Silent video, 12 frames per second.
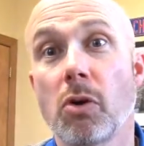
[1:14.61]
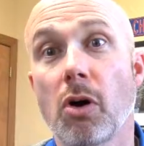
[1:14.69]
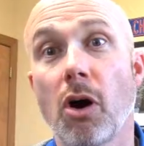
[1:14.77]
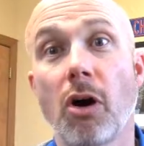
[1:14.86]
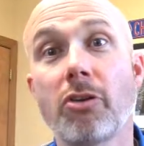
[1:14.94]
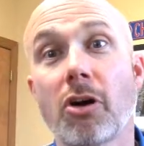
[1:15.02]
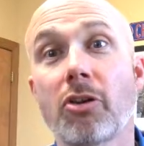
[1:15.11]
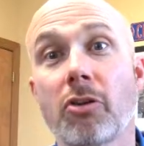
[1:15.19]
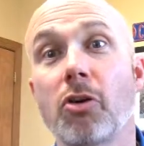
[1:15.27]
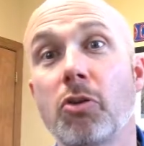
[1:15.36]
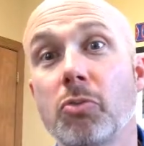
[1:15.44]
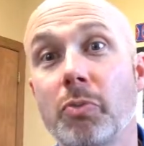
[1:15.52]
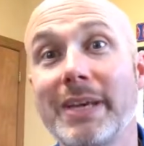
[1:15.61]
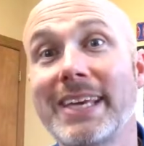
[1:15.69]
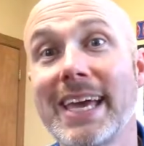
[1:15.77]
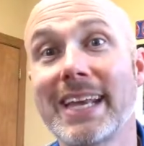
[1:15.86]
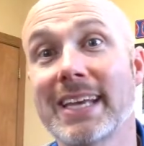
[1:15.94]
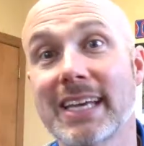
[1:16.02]
on our own we
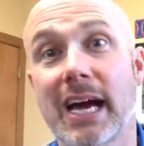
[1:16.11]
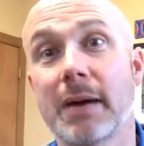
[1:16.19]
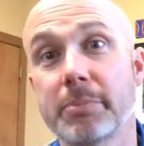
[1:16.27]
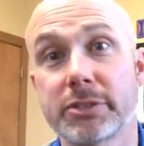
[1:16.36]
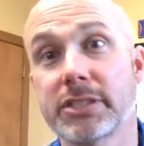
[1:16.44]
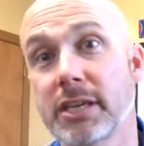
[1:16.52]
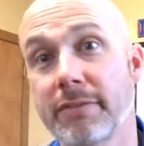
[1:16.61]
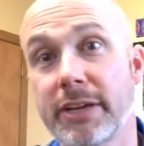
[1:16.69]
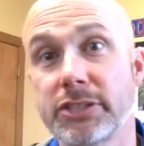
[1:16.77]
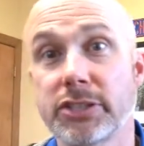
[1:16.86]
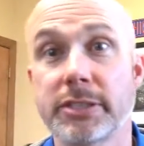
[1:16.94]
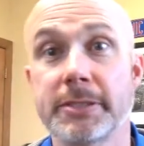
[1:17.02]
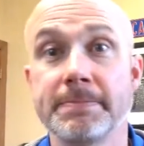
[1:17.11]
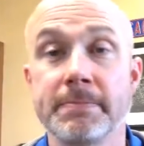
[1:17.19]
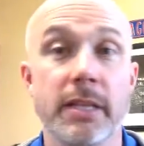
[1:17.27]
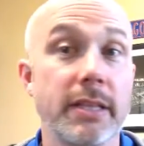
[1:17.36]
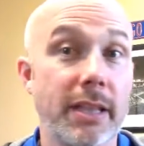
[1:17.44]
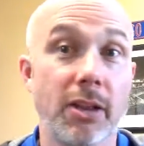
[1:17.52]
can't accomplish salvation,
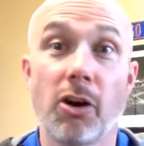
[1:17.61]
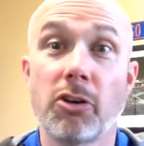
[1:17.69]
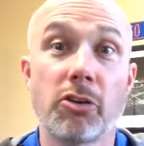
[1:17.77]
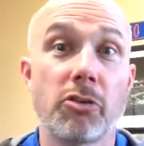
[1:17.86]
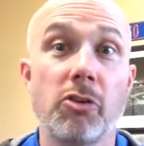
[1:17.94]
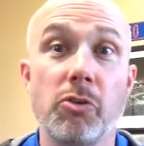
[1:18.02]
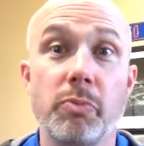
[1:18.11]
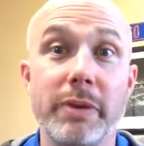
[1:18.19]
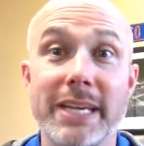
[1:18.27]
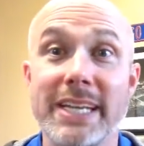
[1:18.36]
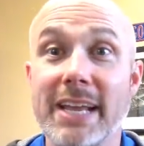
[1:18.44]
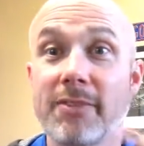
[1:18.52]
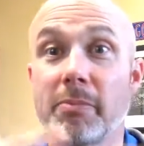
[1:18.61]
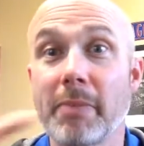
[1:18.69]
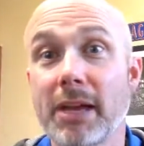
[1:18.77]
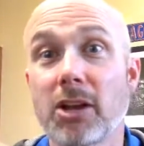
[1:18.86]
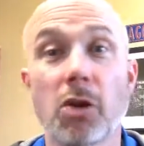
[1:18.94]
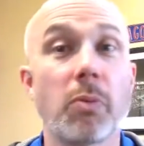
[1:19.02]
that on our own we can never
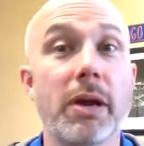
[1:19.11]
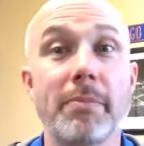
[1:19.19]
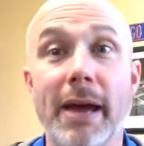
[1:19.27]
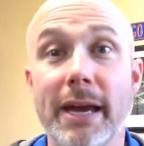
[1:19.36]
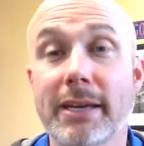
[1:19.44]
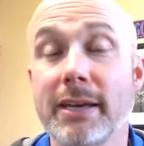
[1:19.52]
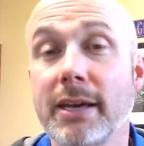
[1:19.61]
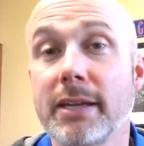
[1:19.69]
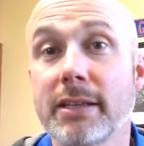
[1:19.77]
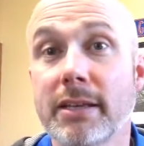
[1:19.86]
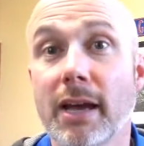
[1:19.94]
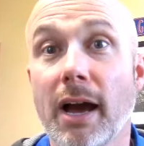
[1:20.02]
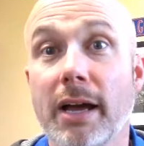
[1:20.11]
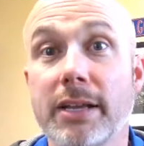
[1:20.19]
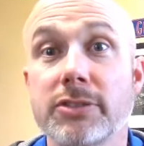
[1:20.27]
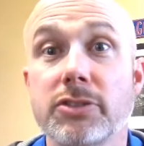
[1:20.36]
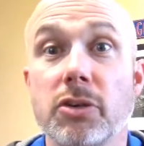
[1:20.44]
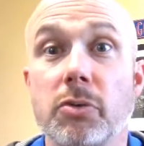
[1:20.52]
make our way back to God.
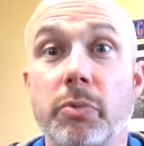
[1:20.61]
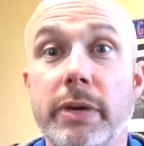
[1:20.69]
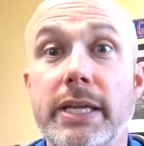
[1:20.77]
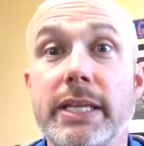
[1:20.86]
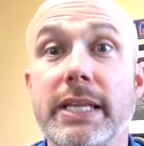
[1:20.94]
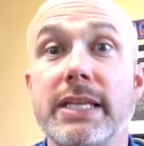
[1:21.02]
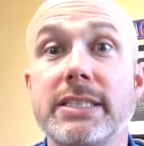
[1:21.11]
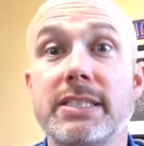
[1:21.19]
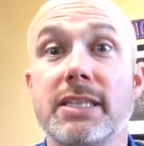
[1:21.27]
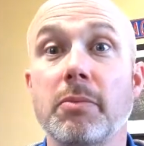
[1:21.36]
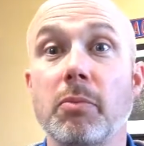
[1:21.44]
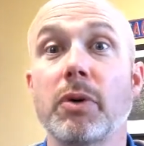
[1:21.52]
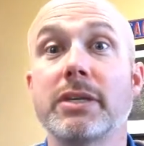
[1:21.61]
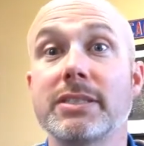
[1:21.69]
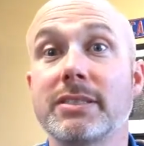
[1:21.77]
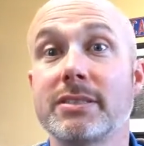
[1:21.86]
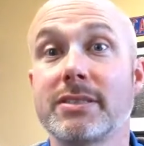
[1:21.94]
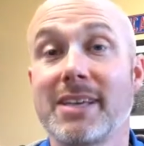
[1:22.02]
And so, we need
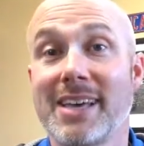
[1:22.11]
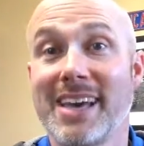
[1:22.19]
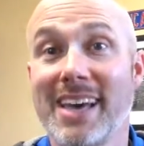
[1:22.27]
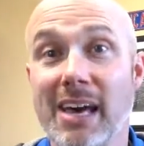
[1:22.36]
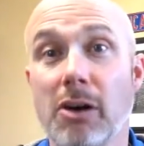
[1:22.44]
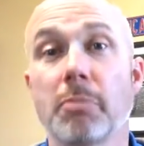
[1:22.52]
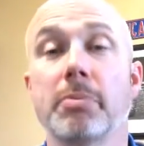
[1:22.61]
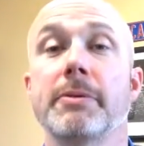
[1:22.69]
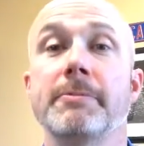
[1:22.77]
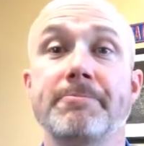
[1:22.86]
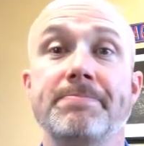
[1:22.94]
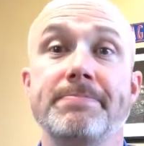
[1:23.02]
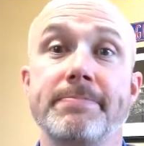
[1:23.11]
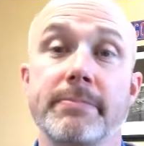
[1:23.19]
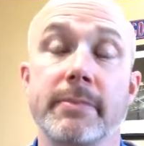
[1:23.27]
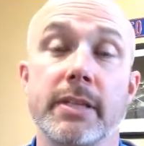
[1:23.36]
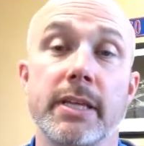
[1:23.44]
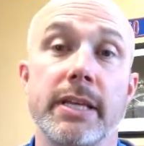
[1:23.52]
someone's help.
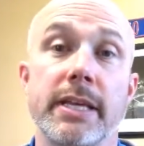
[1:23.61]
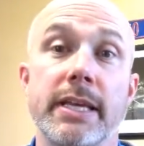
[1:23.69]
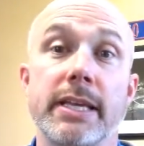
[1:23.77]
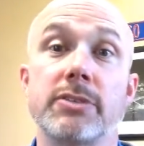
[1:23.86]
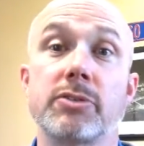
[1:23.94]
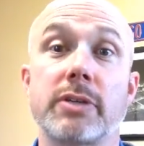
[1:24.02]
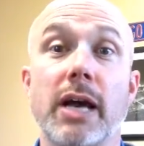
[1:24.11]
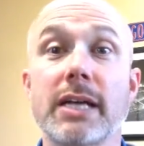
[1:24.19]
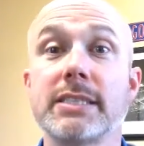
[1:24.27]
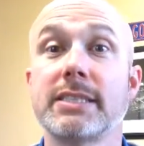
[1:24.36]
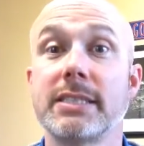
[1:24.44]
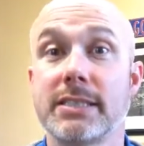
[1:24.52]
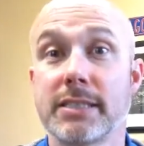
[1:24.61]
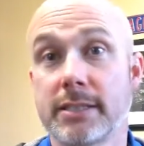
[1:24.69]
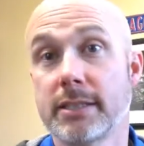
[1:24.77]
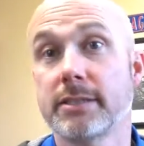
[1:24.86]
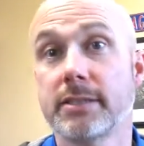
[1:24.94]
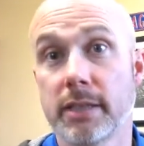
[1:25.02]
And so, God sends us
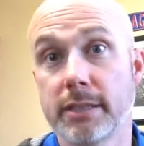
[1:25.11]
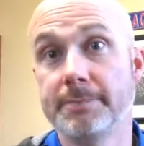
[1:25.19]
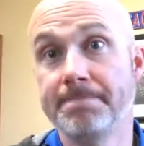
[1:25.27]
His Son